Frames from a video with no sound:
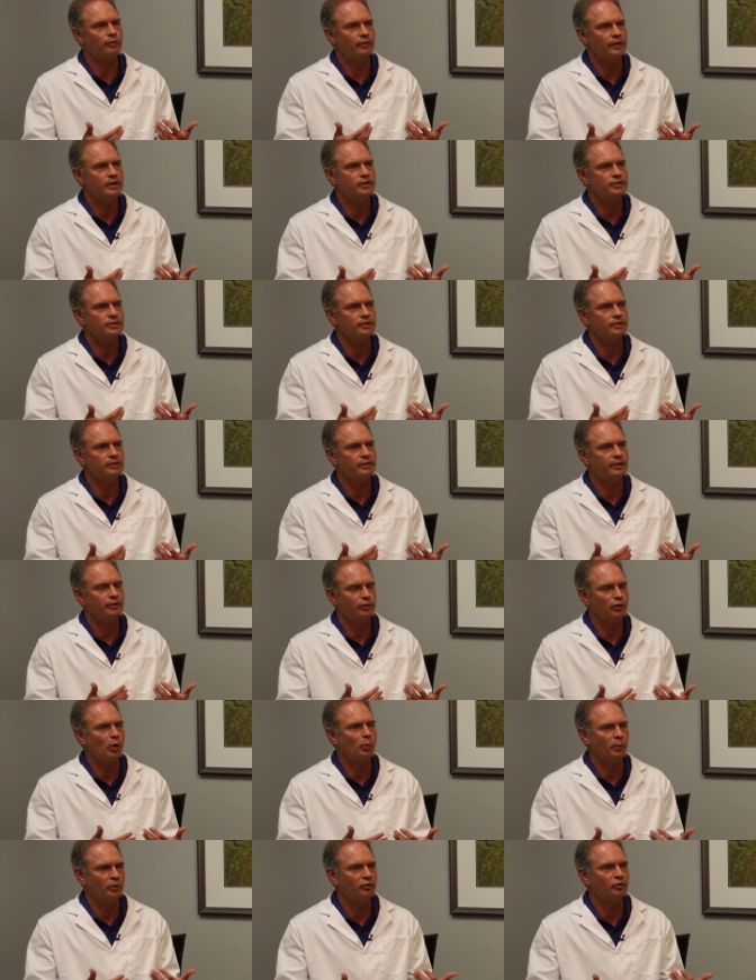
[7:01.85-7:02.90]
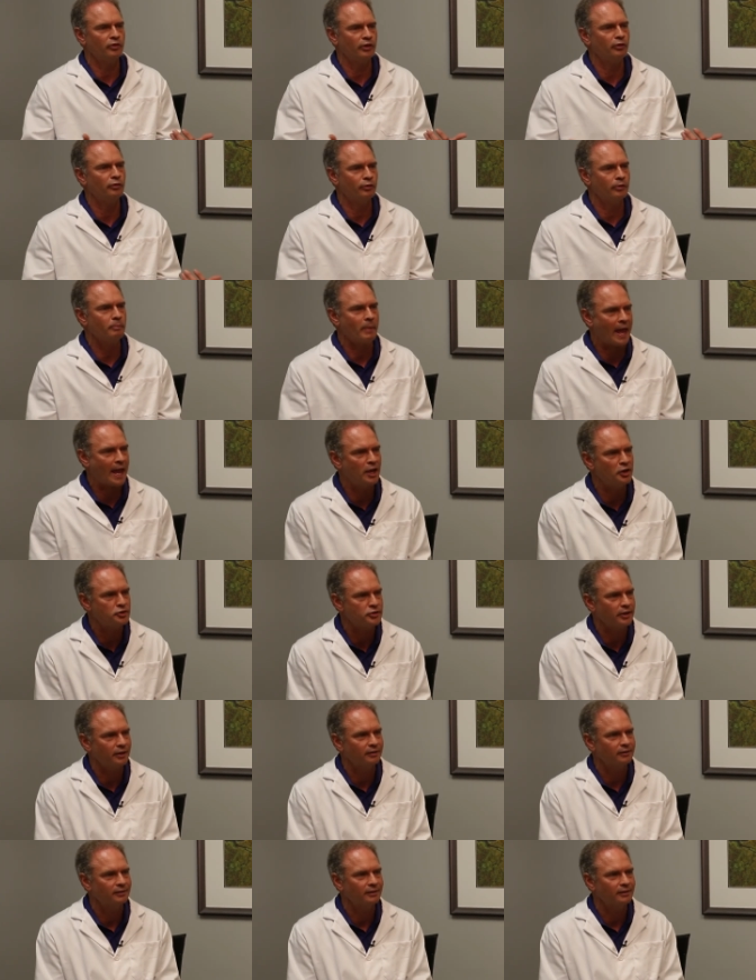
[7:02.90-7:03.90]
reason that no one sees them aging.